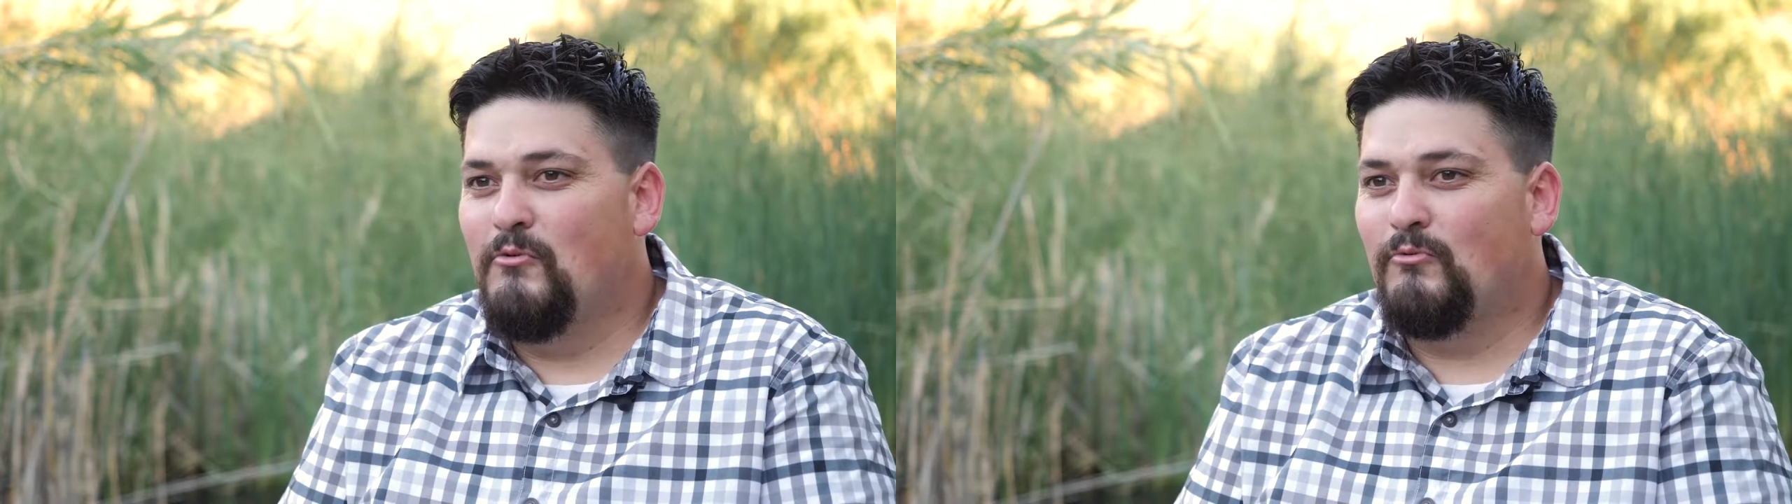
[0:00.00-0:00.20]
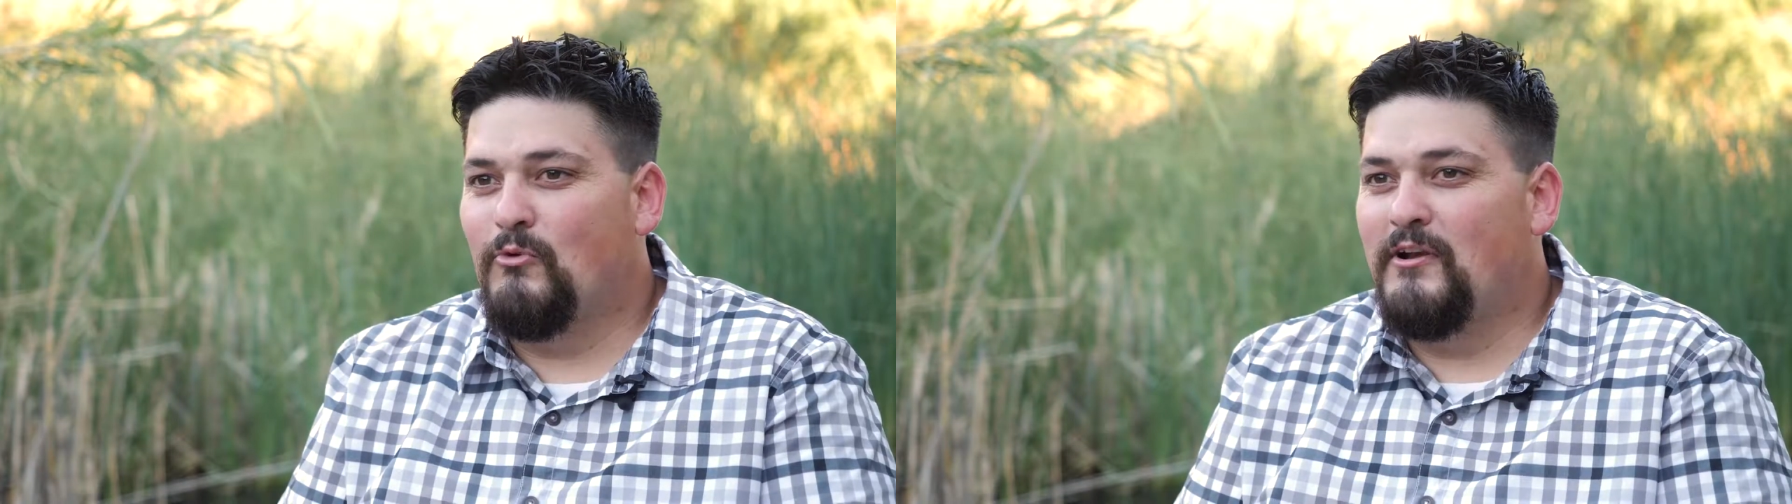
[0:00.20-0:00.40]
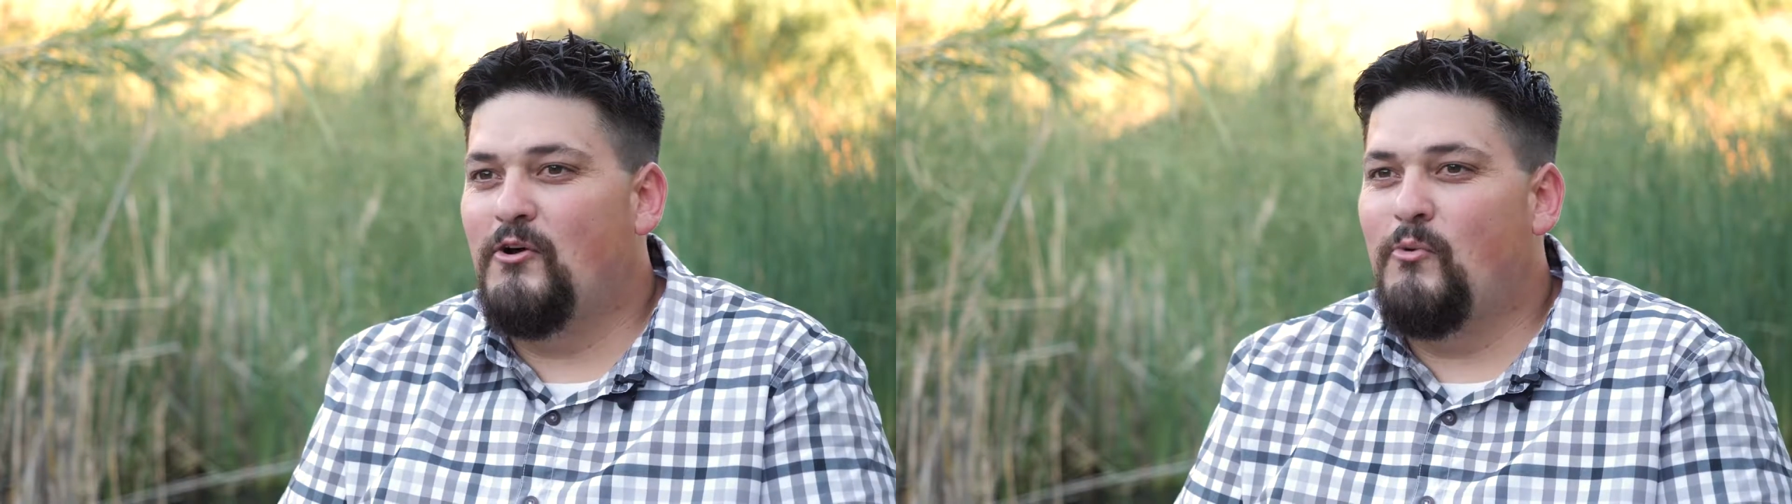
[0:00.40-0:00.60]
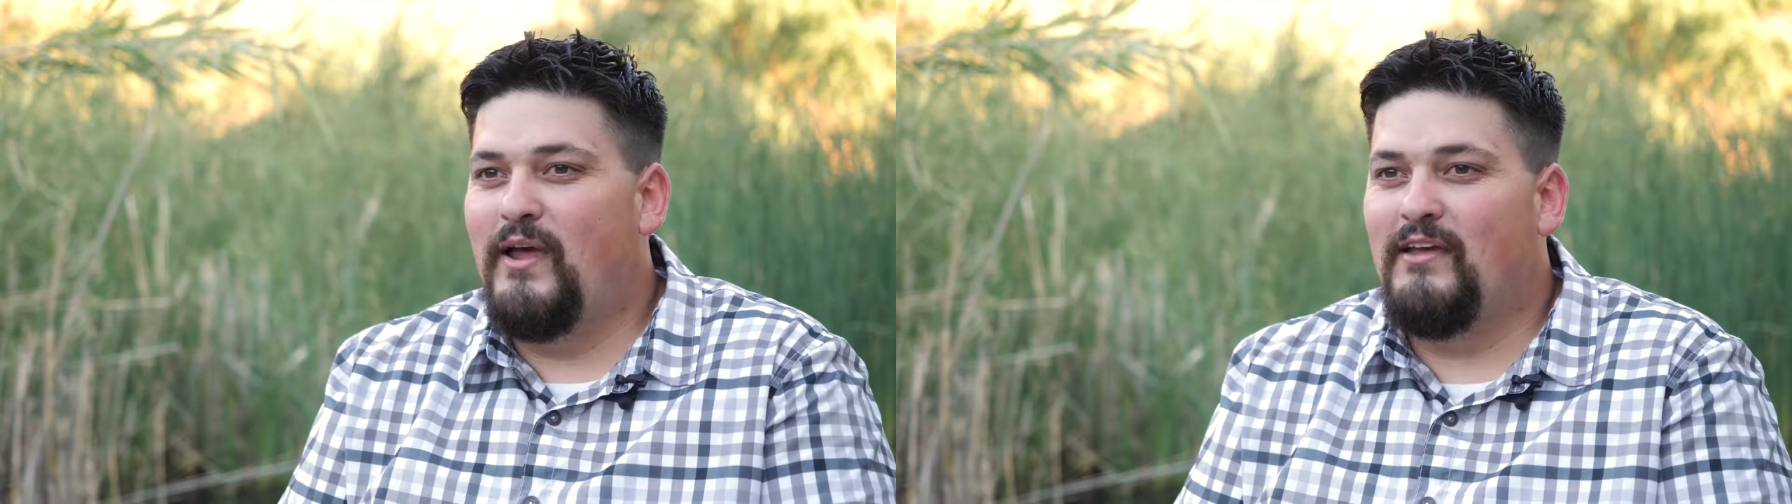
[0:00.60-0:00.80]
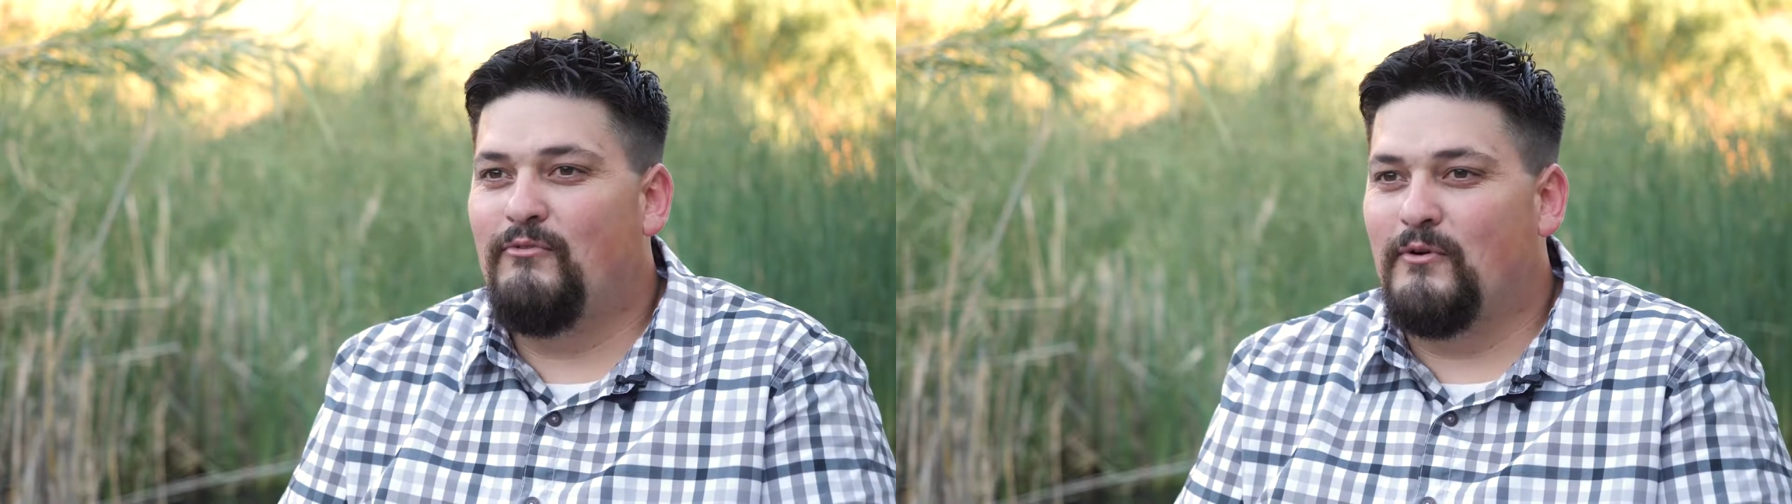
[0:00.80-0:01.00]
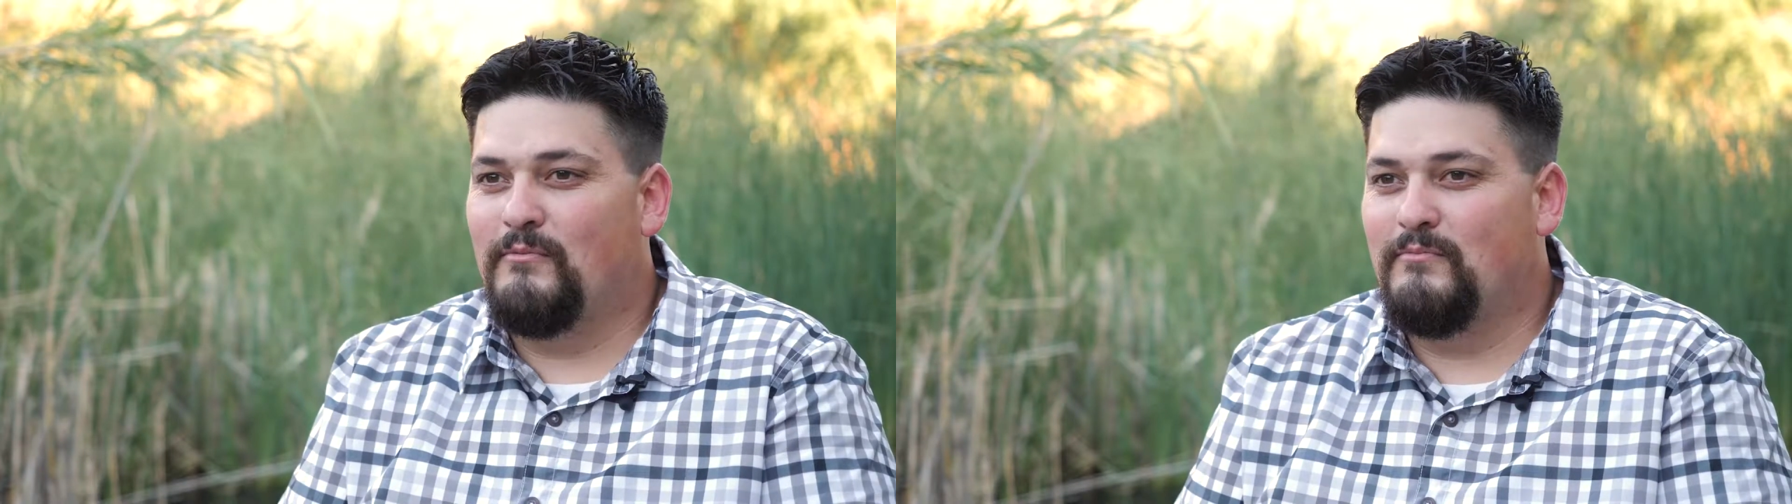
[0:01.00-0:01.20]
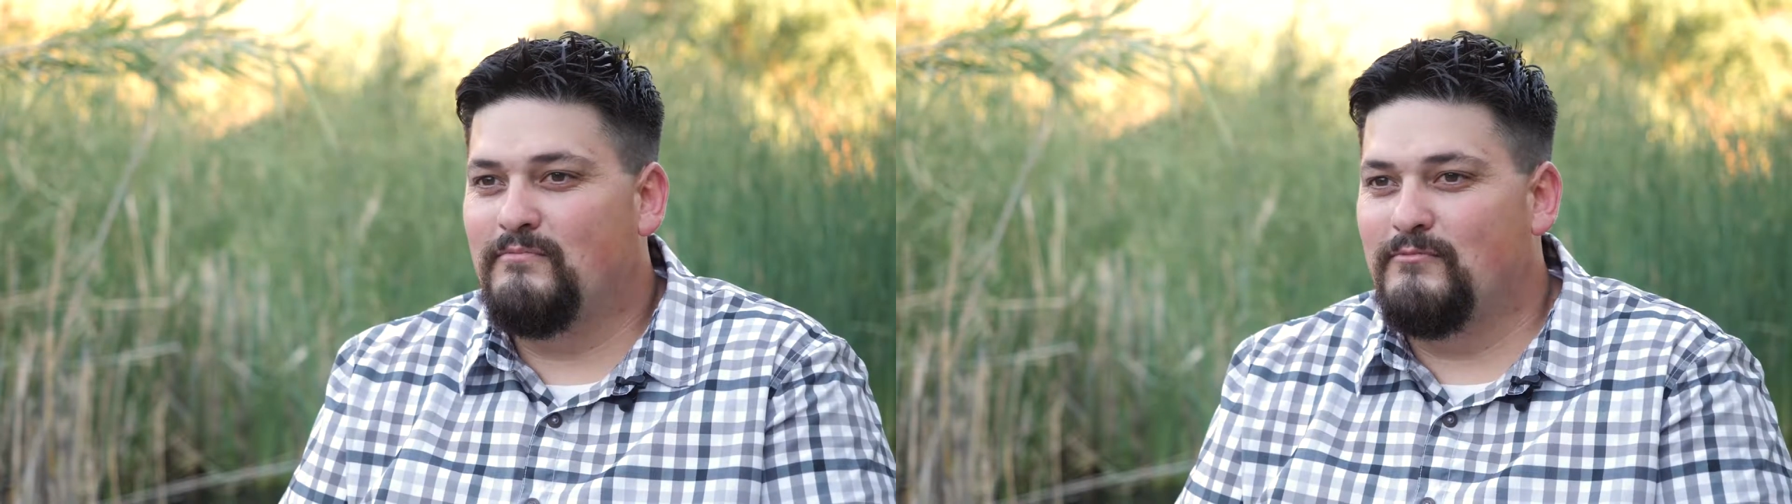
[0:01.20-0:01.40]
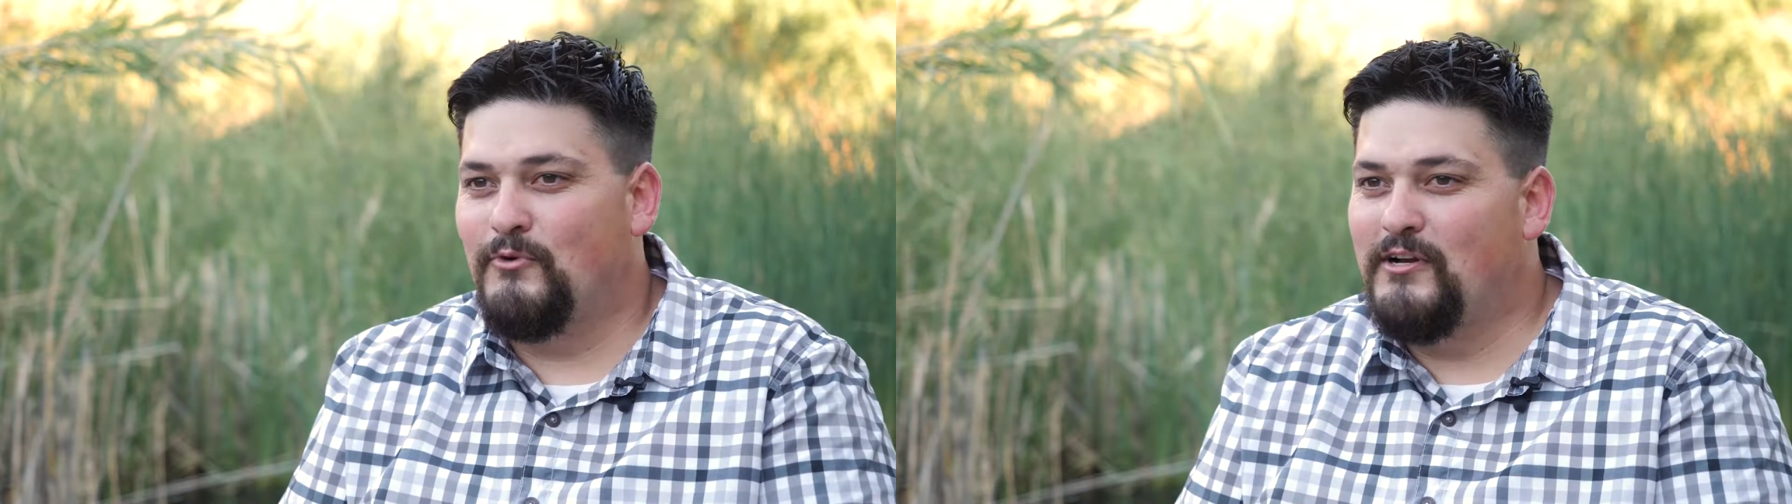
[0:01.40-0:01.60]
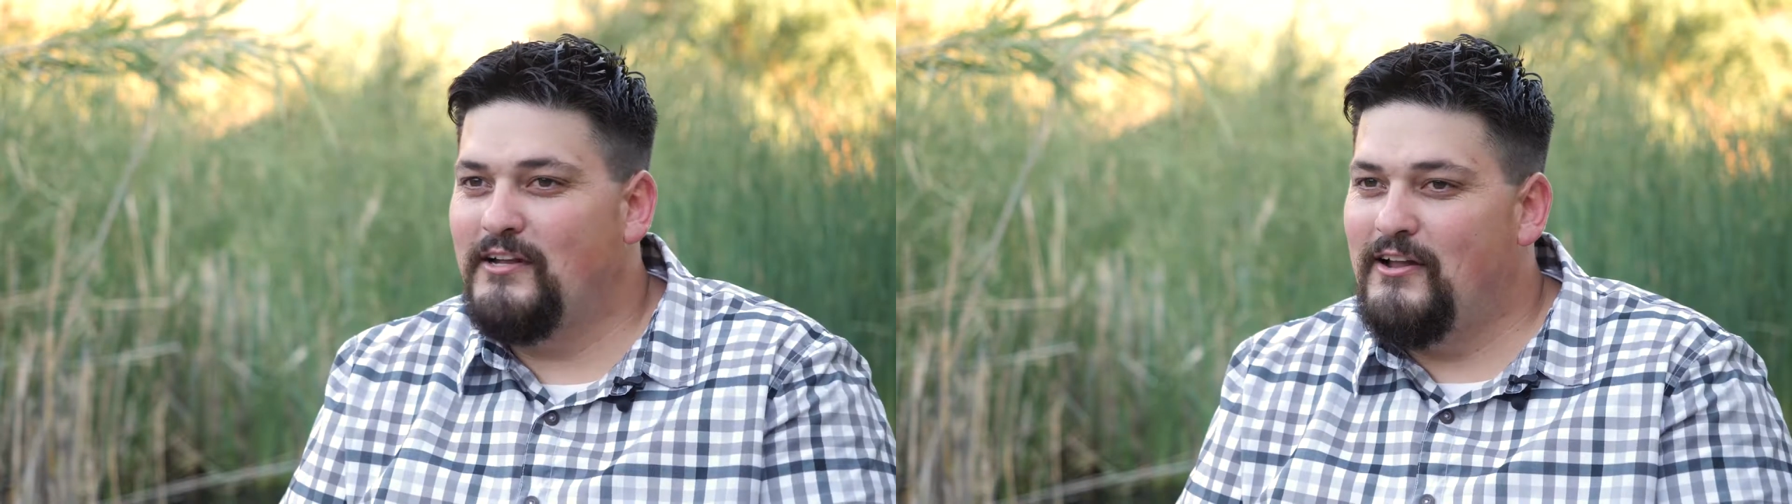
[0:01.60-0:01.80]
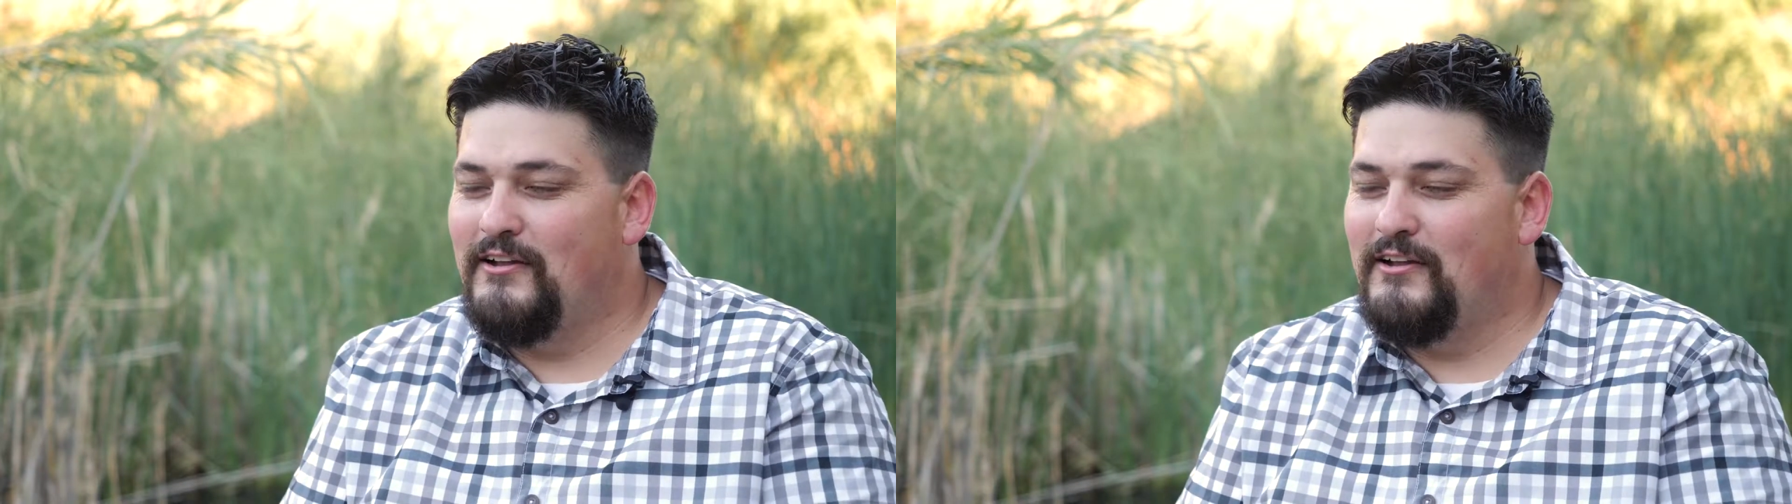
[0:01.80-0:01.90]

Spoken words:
running down